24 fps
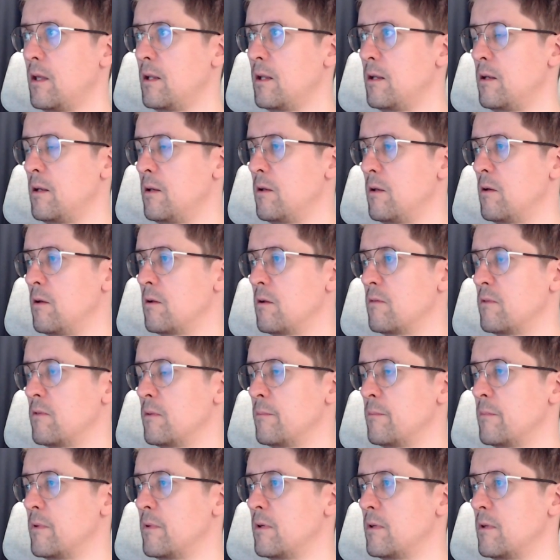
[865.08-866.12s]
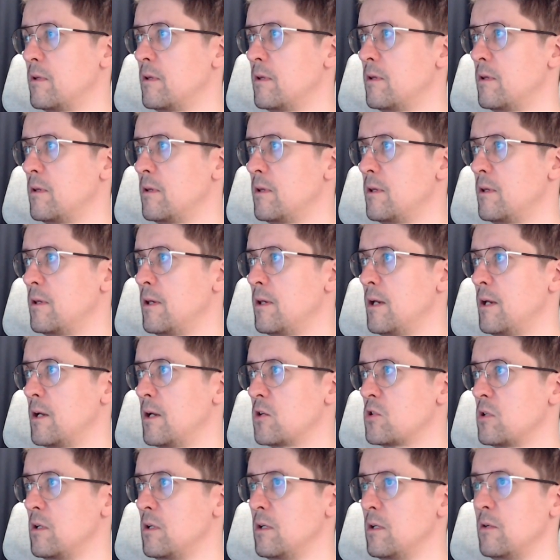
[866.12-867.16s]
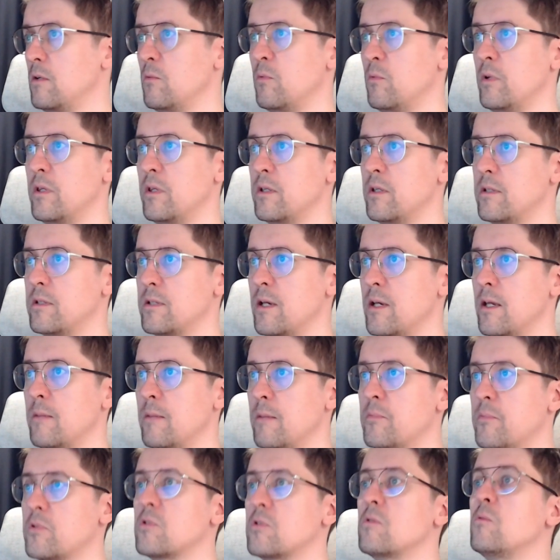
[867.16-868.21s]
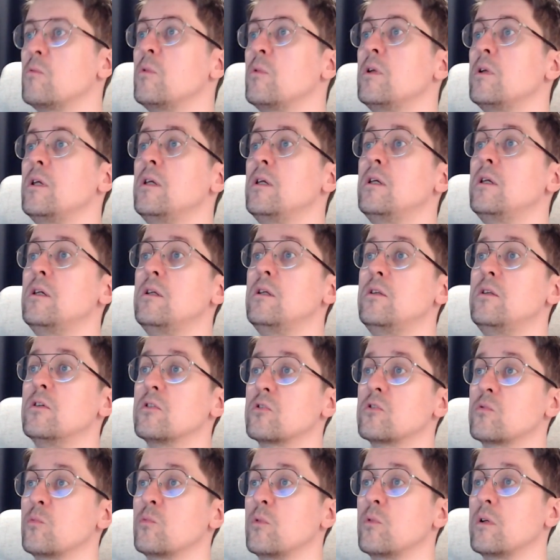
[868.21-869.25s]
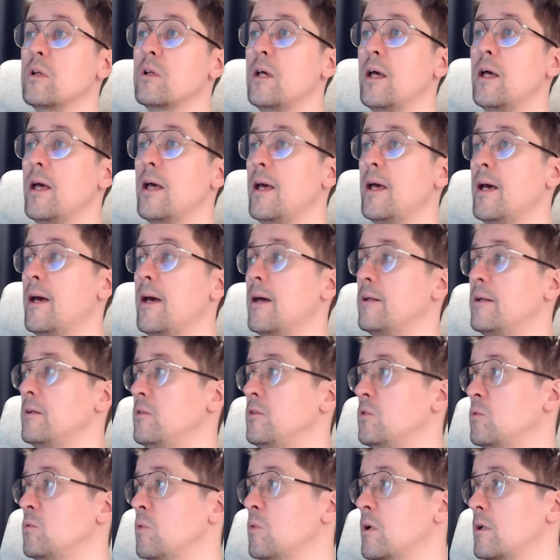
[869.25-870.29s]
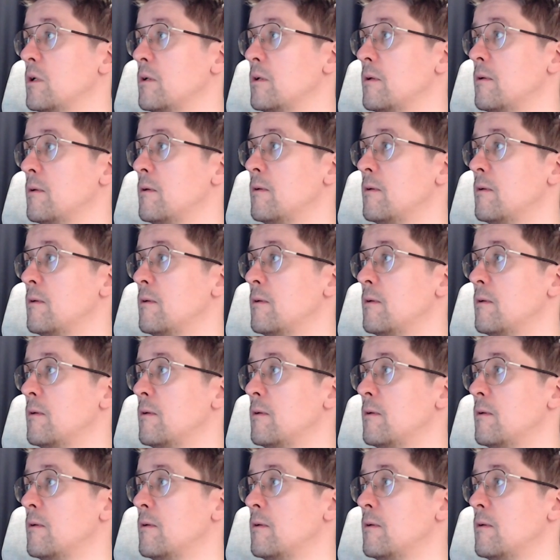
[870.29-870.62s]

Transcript: none of them actually with the type, so we just want to add a new one.